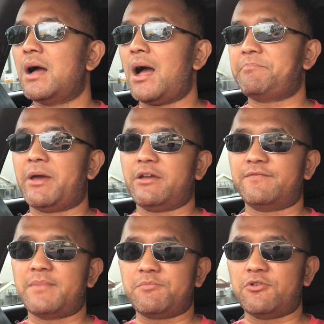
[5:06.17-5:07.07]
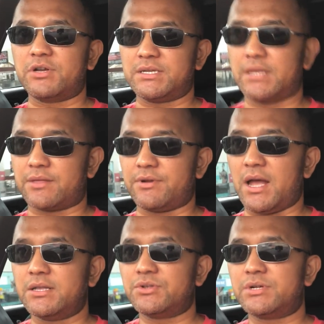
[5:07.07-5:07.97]
I pay off my mortgage at
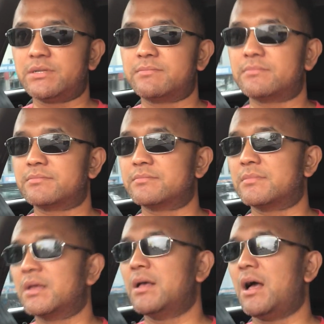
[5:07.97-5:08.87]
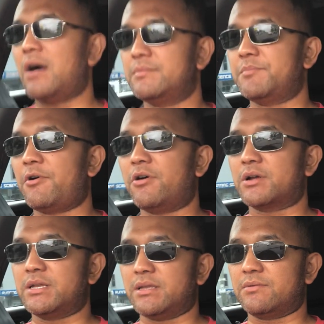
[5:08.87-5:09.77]
$300,000. I'll be
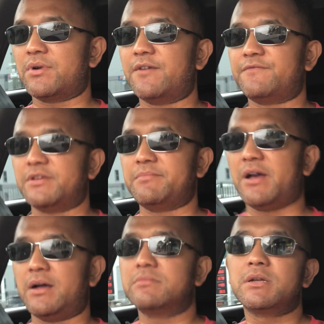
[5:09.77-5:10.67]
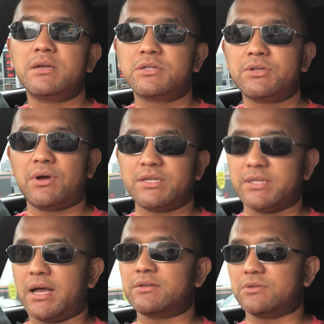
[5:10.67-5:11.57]
pocketing roughly about
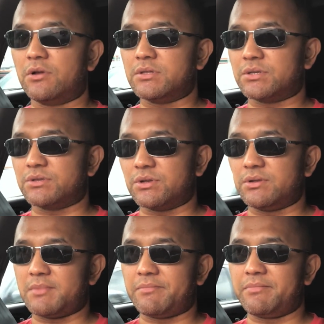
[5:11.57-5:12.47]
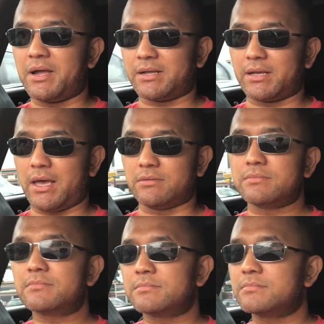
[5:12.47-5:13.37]
$200,000 or so in my bank account,
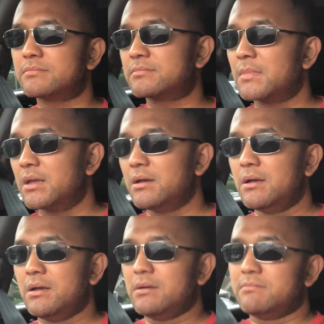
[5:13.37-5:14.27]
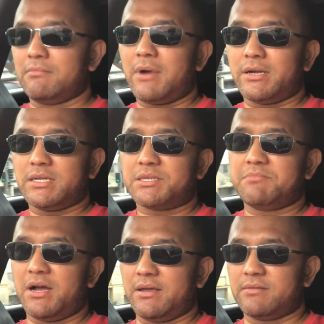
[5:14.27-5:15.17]
minus
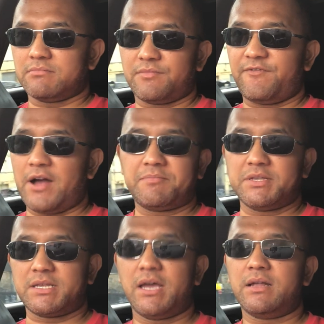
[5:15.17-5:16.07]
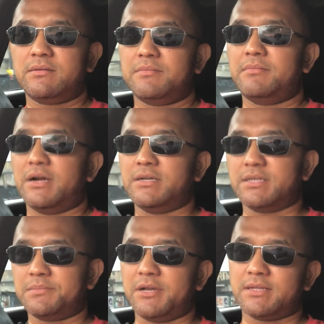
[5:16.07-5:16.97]
my 5%,
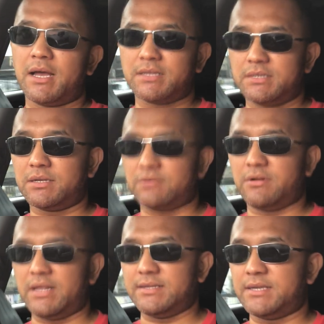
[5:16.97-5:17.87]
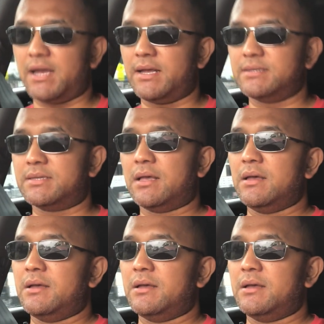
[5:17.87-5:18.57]
minus my taxes and all that jazz,